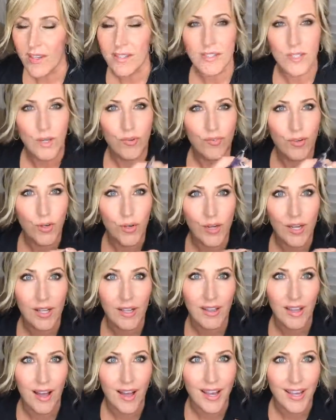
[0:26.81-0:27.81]
So if you're a
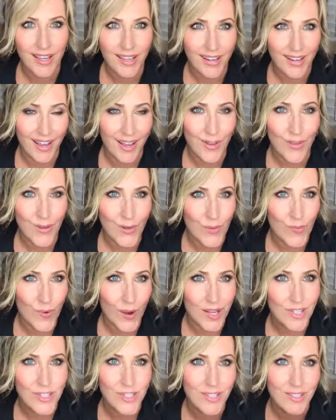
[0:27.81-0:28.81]
client out there
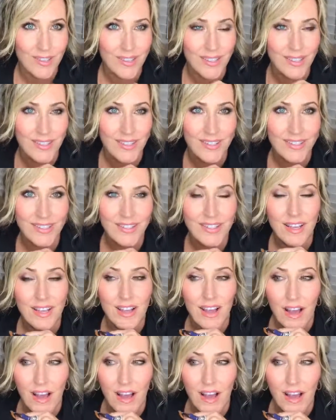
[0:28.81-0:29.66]
watching this,